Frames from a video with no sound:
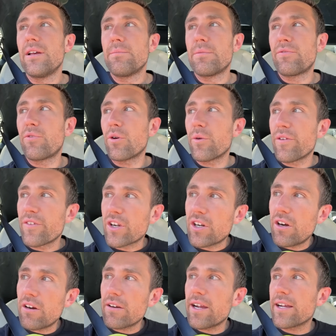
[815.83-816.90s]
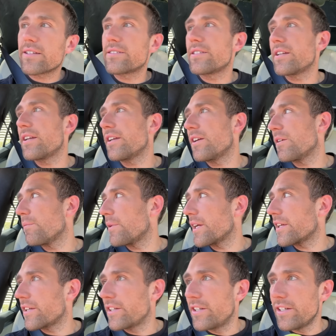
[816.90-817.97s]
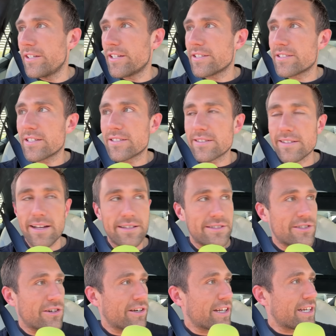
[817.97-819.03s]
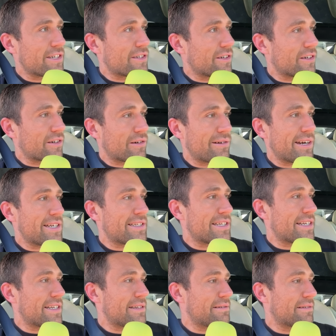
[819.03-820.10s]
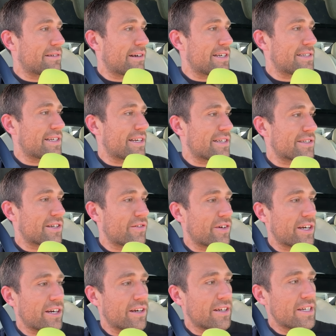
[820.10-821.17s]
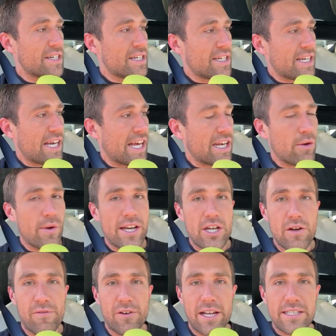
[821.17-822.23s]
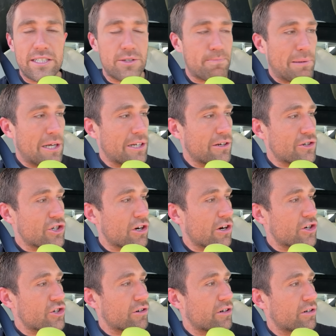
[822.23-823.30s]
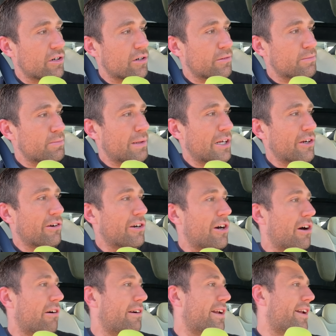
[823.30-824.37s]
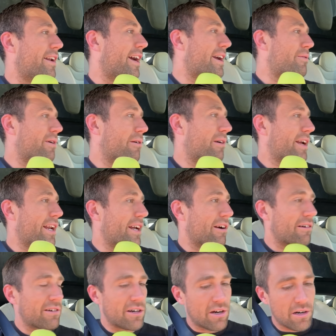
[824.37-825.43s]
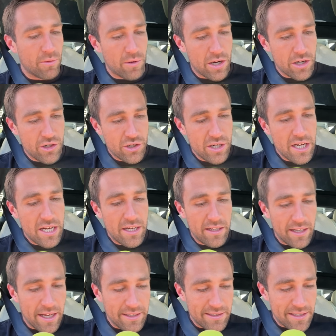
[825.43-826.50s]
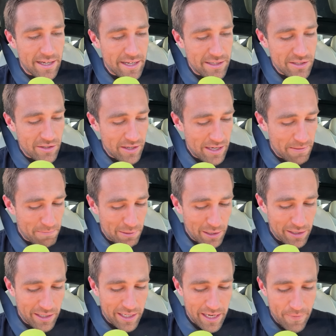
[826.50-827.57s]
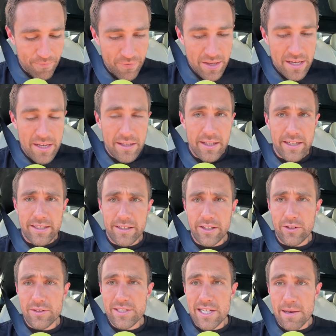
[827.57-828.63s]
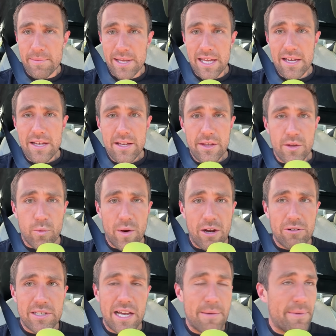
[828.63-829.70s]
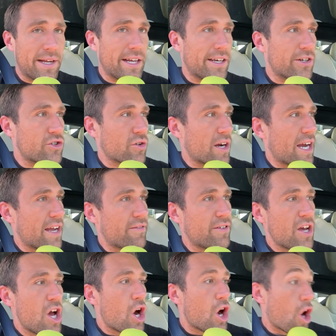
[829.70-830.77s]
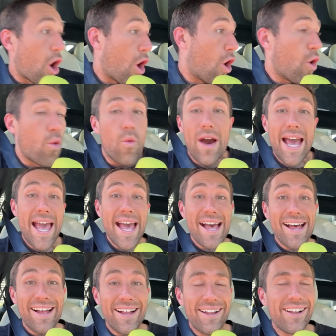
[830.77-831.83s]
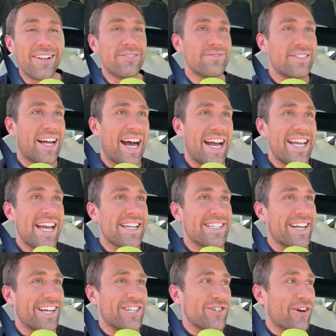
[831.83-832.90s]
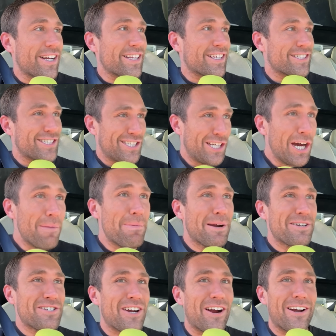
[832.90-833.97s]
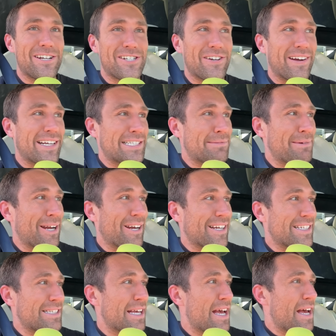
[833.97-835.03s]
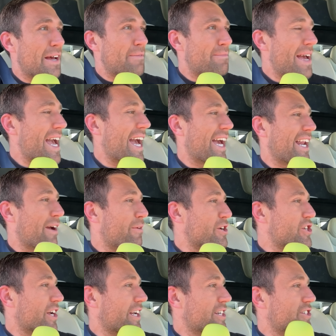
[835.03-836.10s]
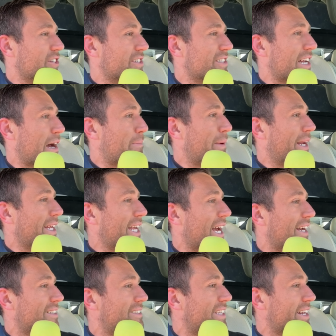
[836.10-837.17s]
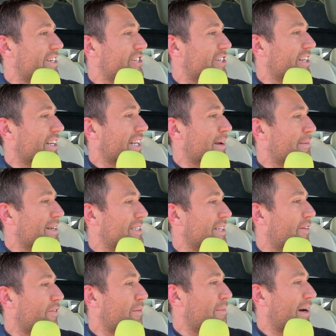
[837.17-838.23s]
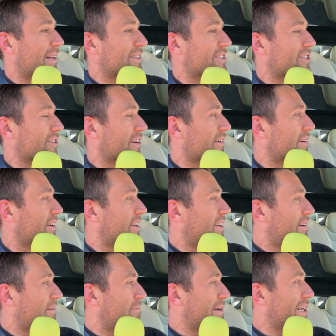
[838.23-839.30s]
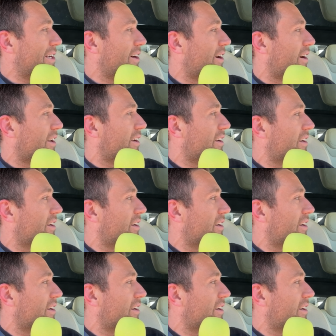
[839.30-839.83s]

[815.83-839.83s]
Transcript: before we have a car accident here. My goodness, this lot's turning into a crazy craziness over here. Anyway, don't forget to plug your charger or plug your car in at night. We were getting our car washed last night, so I didn't plug it in like a little dummy the rare time I got to drive oh well, I get to enjoy the supercharger experience. Man, I wish I could just stop at a gas station and get myself a monster and be gone.